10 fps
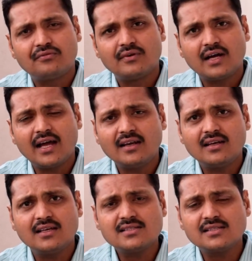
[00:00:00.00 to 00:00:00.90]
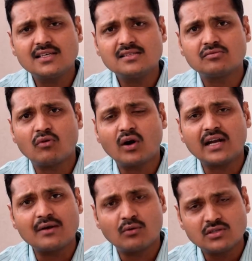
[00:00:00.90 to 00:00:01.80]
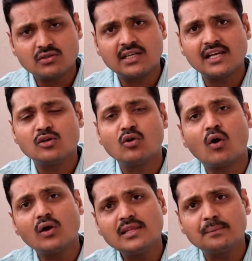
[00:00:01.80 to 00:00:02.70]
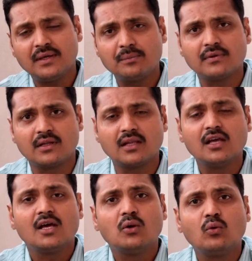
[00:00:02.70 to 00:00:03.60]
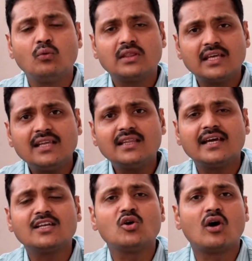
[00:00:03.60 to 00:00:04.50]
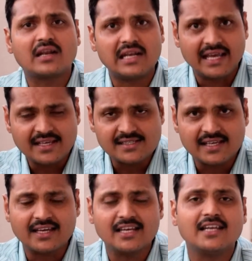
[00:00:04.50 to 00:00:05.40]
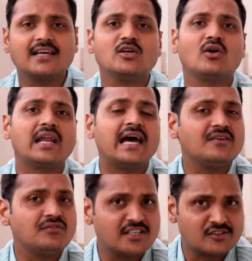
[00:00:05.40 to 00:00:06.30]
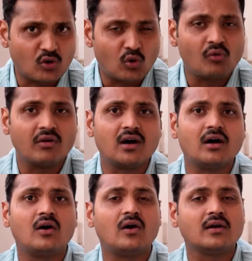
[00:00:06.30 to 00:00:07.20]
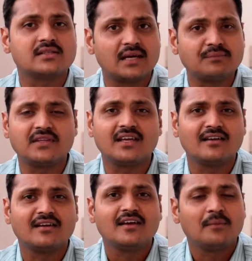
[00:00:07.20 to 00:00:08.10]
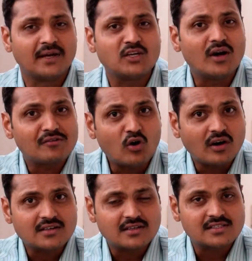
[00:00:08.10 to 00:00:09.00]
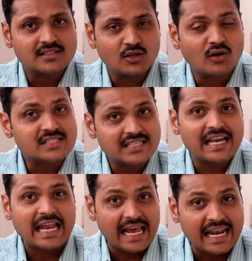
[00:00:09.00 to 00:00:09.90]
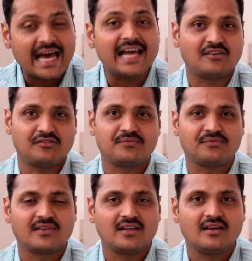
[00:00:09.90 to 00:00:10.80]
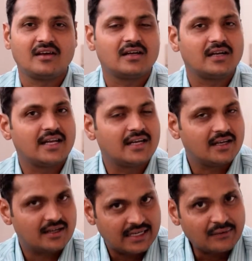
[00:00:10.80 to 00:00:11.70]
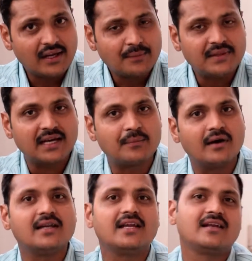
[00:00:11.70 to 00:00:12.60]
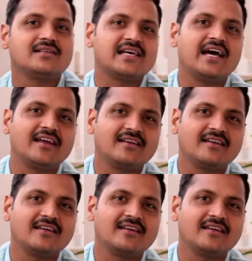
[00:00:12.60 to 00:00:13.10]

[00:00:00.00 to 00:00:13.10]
And this is what I want to tell you, all the people who think that you are less and your life is over or something, but you have got, you are still alive. Then develop that burning desire.